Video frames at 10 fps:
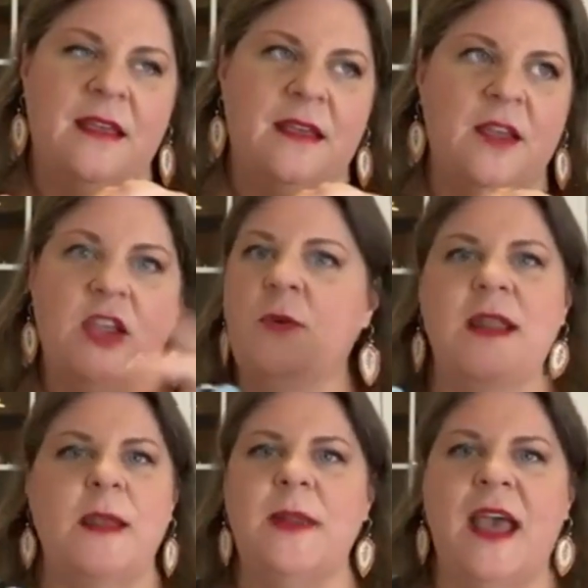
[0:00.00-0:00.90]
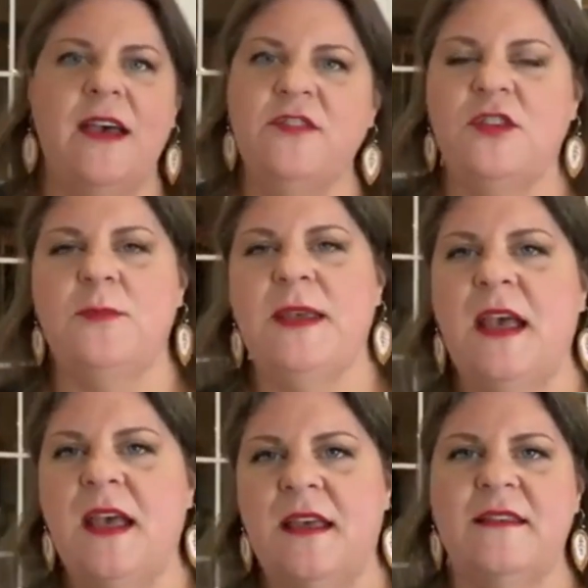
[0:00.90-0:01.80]
you know what, I'm gonna have to,
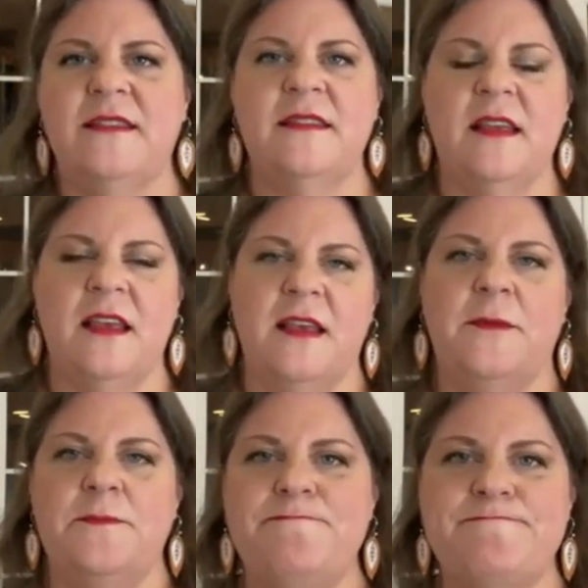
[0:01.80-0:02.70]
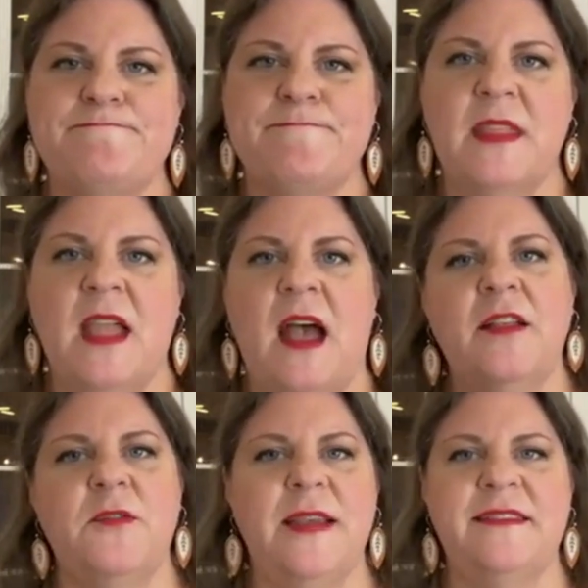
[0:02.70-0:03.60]
because I'll
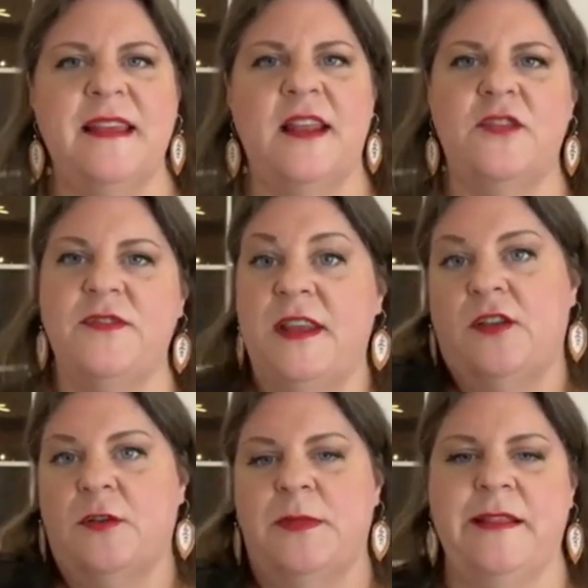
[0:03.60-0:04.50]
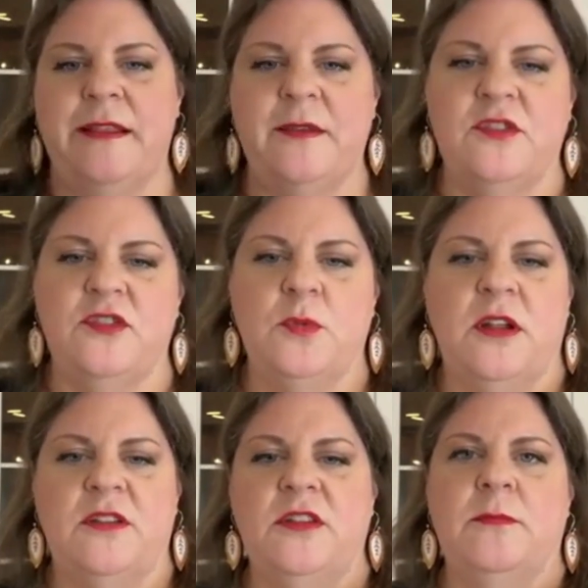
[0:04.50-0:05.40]
erase that other video completely. It's just what
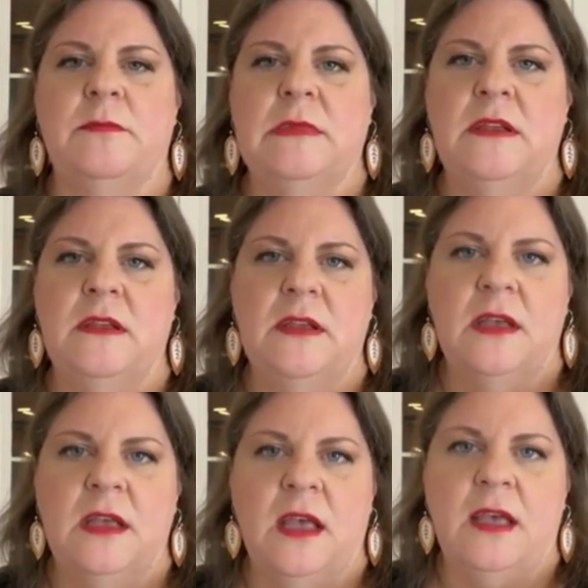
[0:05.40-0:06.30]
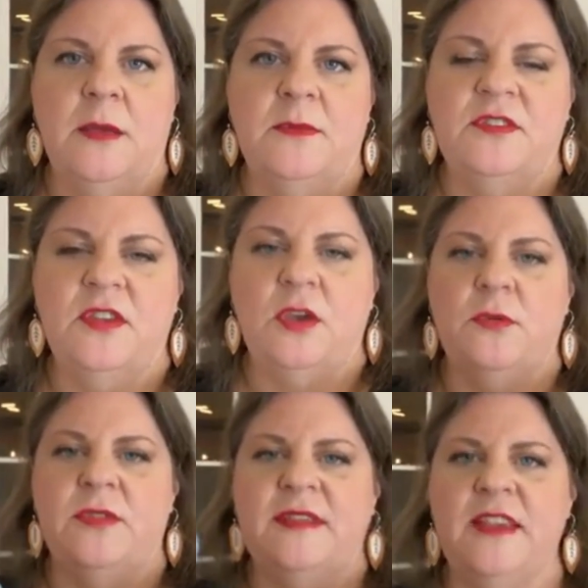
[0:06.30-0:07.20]
I'll do. So
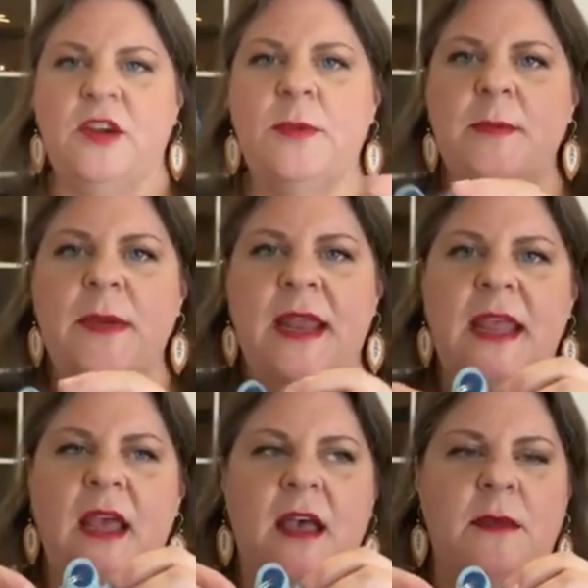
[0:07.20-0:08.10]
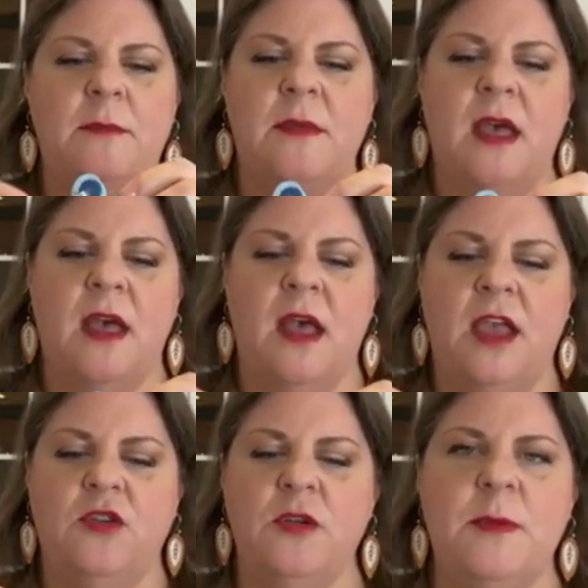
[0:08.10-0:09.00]
this earbud buddy, a
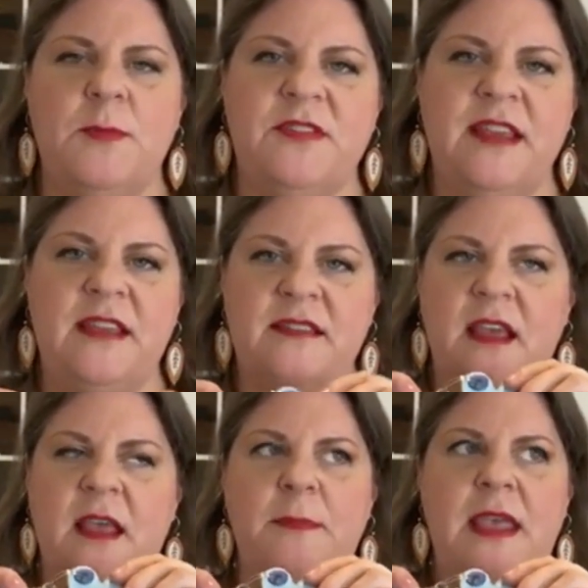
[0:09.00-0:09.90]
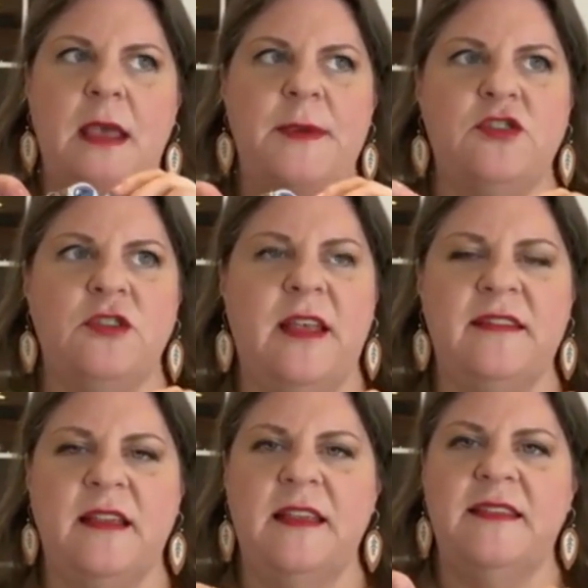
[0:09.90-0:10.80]
group member sent me a picture last
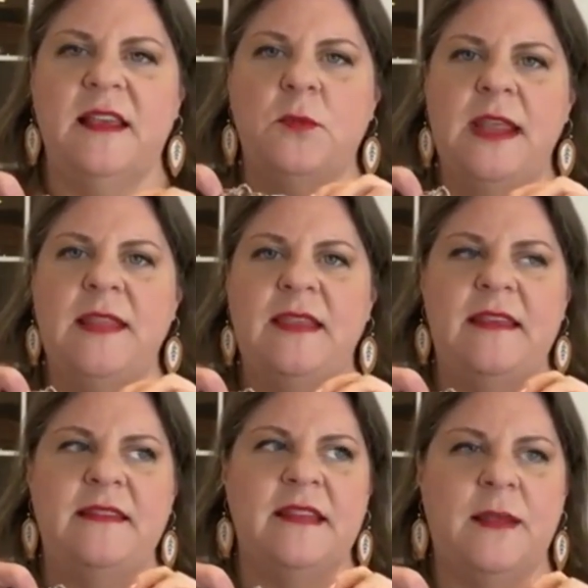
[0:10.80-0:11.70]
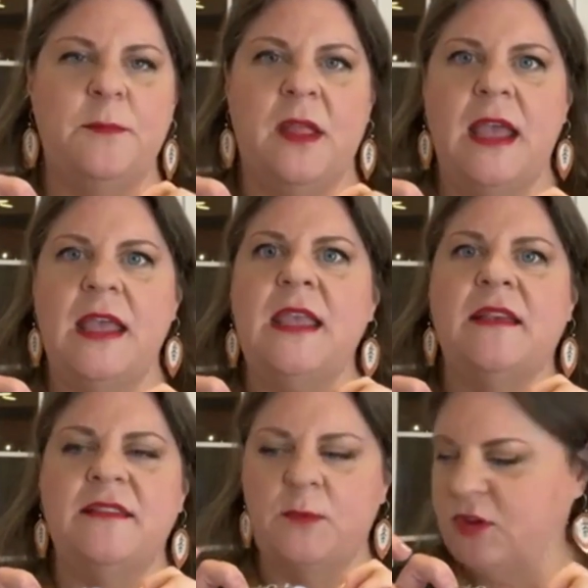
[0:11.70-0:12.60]
night and said, we need these. And I'm like,
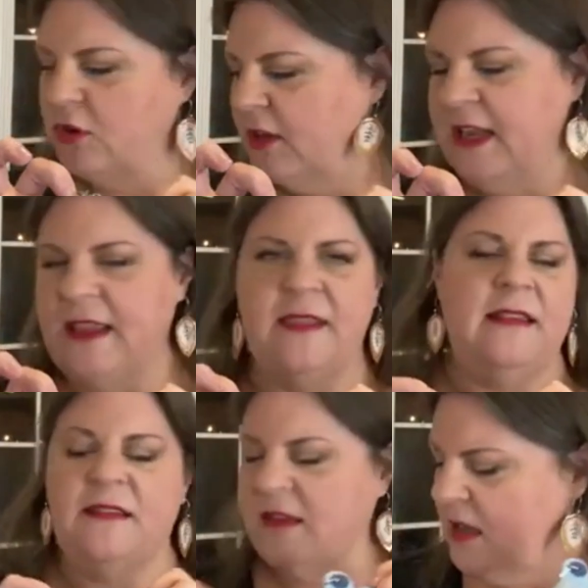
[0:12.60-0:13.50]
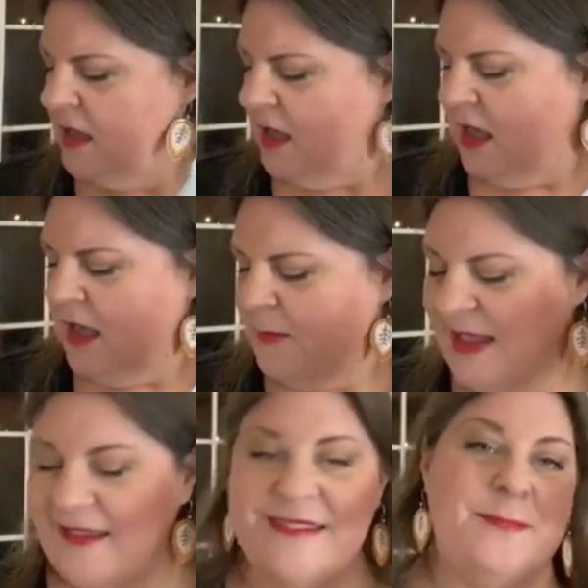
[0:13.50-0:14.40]
yes, we totally need these.
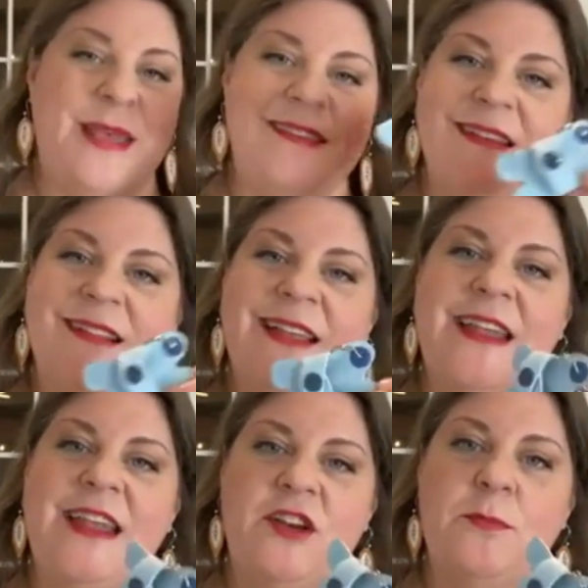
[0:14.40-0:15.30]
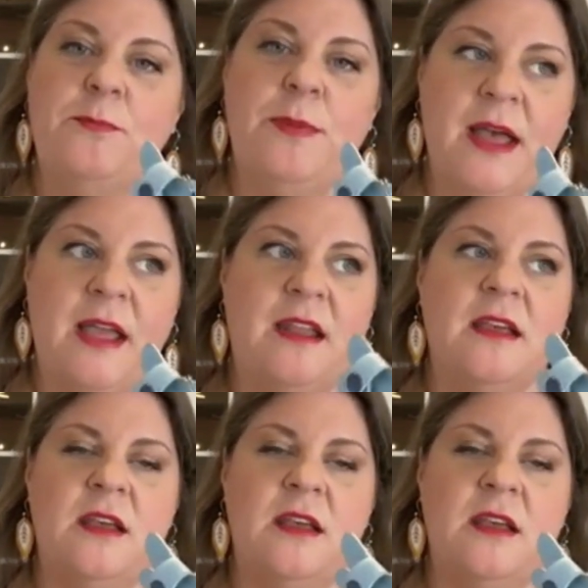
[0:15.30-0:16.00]
It is basically an earbud